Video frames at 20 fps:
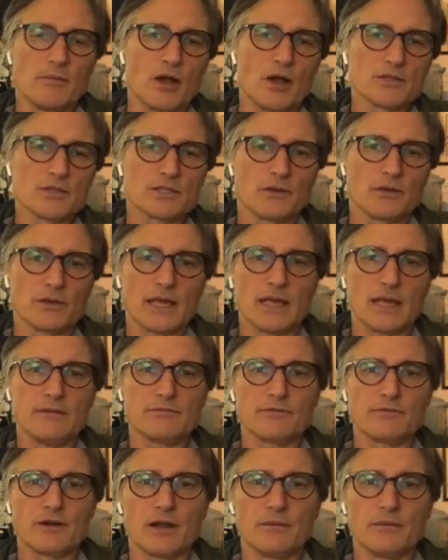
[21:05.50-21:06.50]
of them also
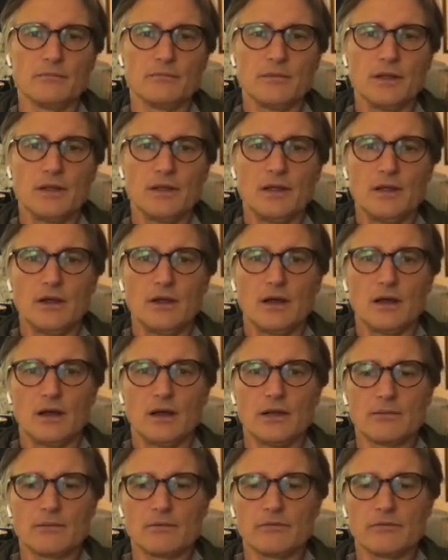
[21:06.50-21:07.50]
came from,
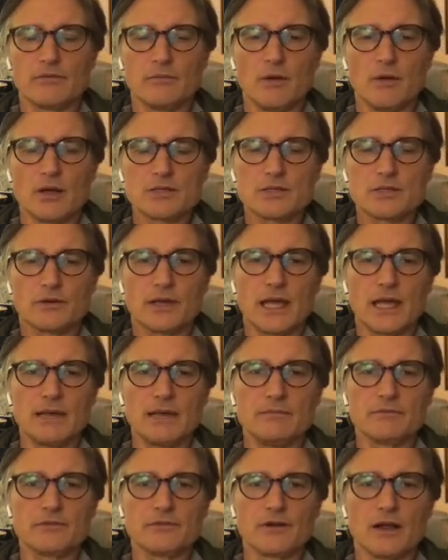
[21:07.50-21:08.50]
a number of them also
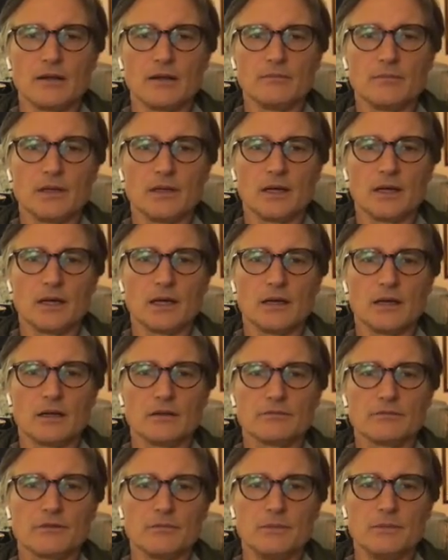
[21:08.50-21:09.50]
came from,
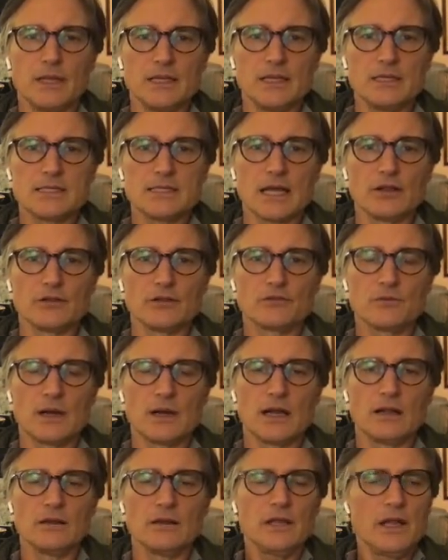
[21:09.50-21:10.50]
uh, from Intel as
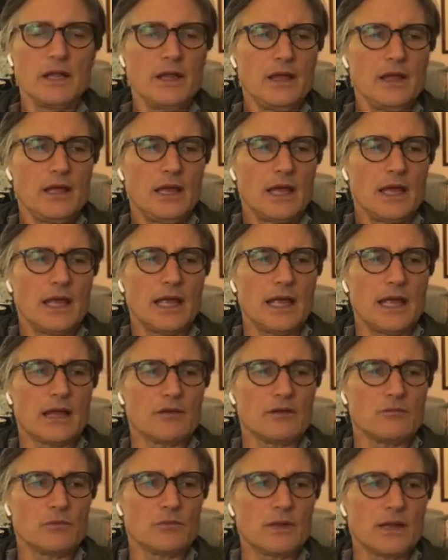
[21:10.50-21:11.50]
well.
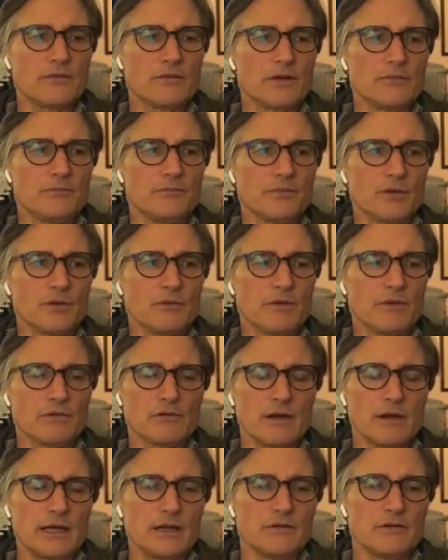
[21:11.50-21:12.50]
And we have a, we have
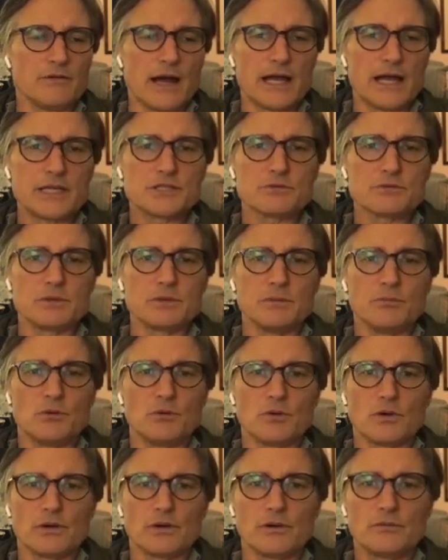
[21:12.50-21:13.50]
a great advisory
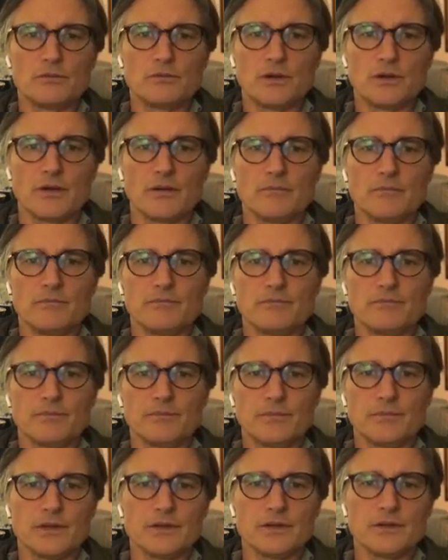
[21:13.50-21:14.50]
board. Um,
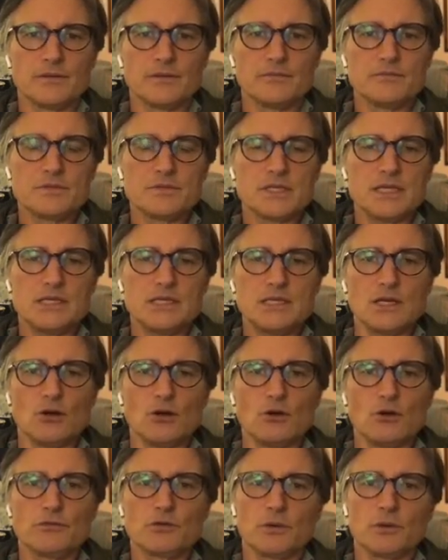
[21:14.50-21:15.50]
the
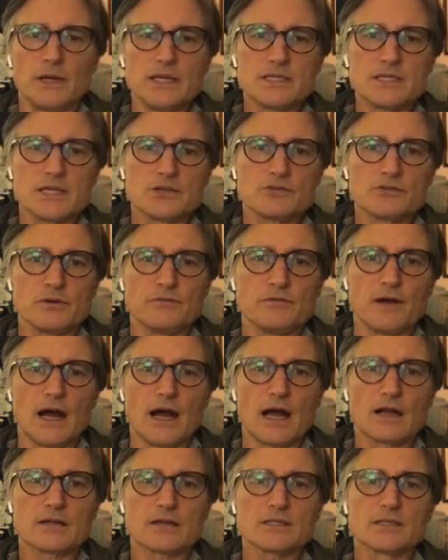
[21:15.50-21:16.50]
CTO of 20th Century
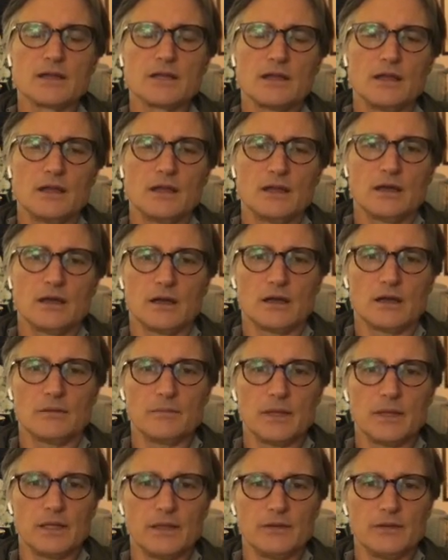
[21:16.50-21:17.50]
Fox
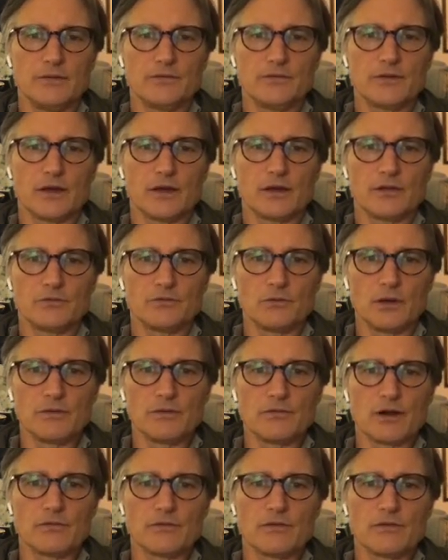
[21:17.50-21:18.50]
um, is, uh, is
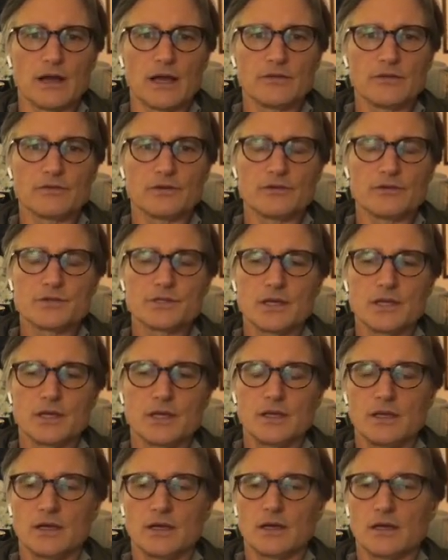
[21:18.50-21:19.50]
one of our advisors.
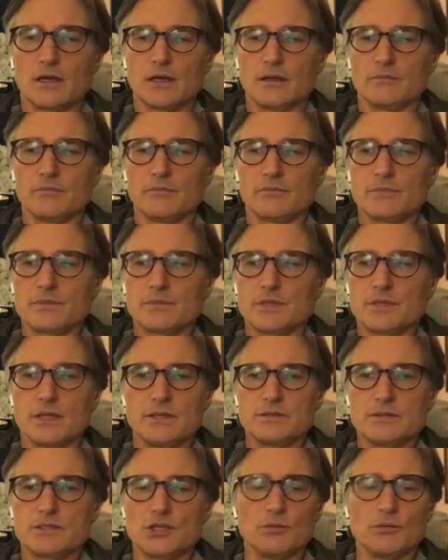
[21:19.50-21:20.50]
Um,
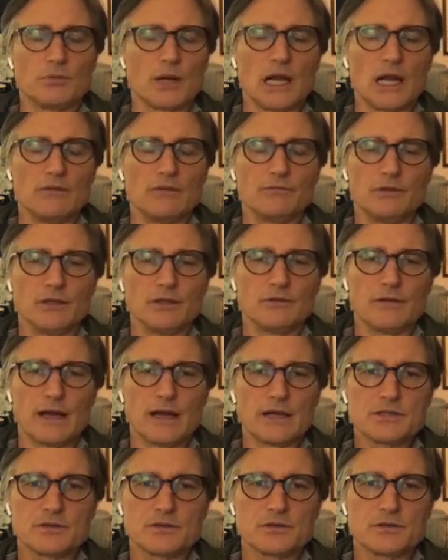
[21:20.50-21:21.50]
the super helpful
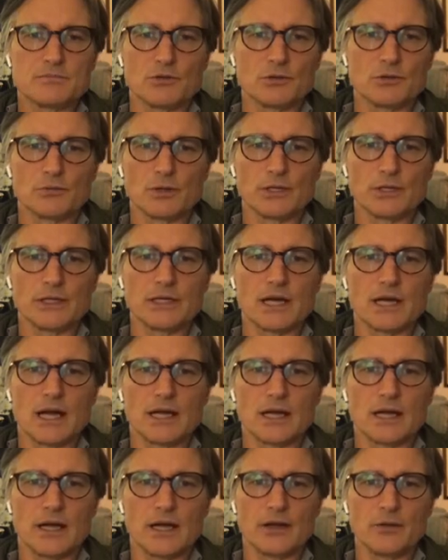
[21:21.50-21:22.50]
advisor, brilliant
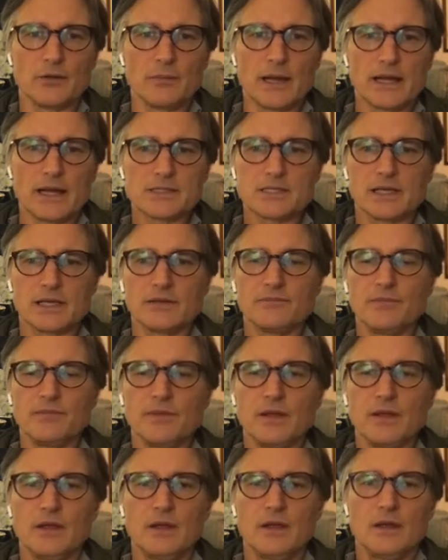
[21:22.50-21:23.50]
guy, Hanno Basse,
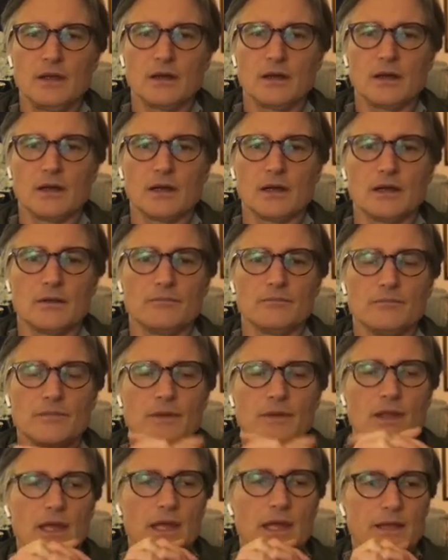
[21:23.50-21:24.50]

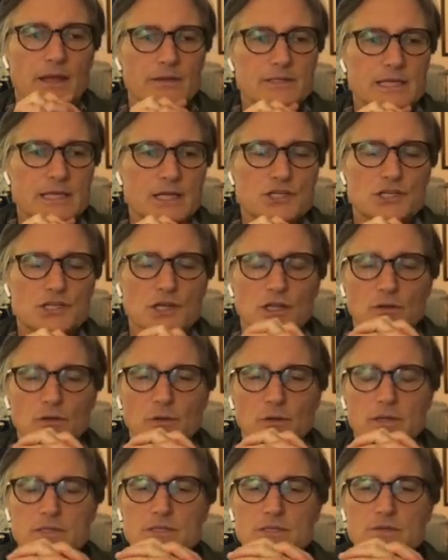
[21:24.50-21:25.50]
um, and Ted
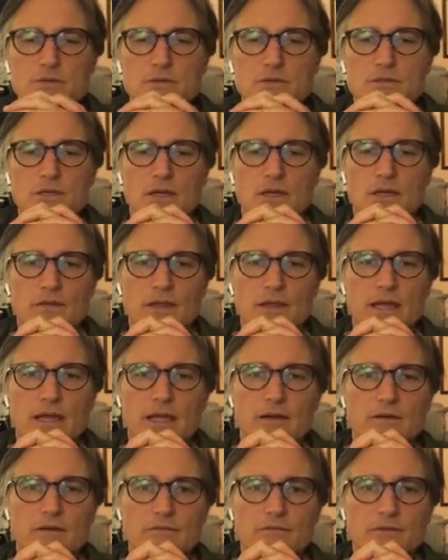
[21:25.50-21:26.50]
Schilowitz, who's uh, the
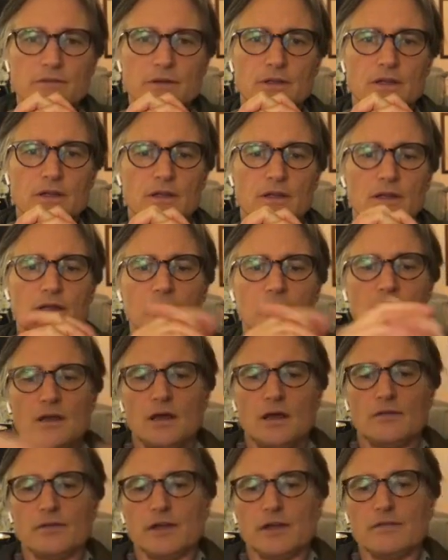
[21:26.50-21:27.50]
head of
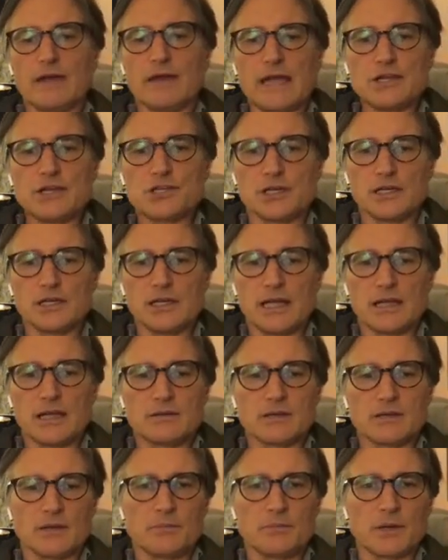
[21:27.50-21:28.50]
of innovation
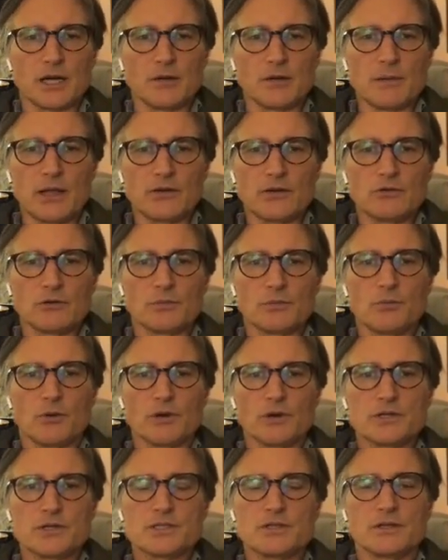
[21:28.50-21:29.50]
at uh, Paramount, who
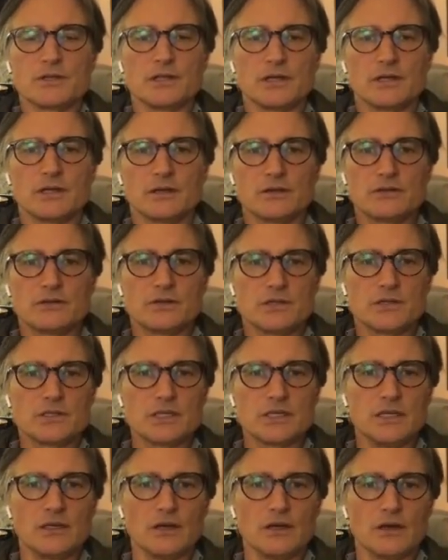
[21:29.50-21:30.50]
reports to the to the
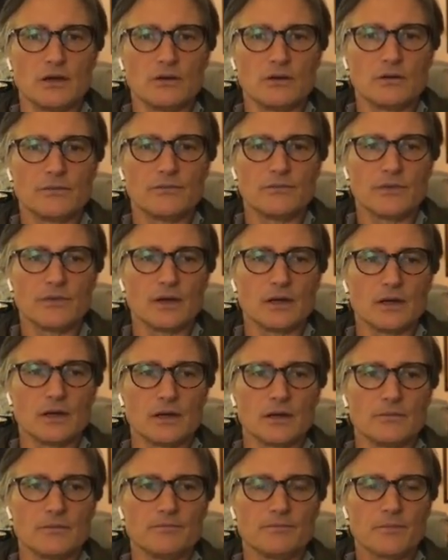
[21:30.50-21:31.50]
CEO,
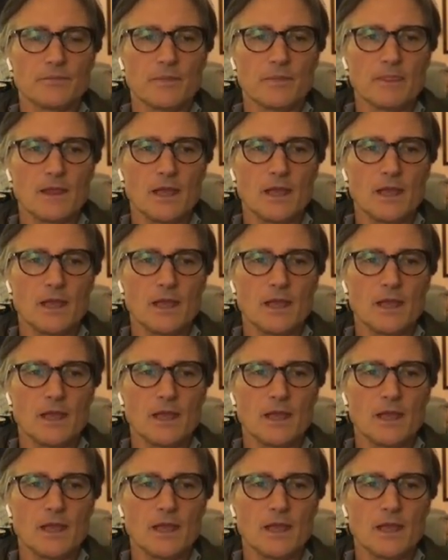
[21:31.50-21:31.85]
um,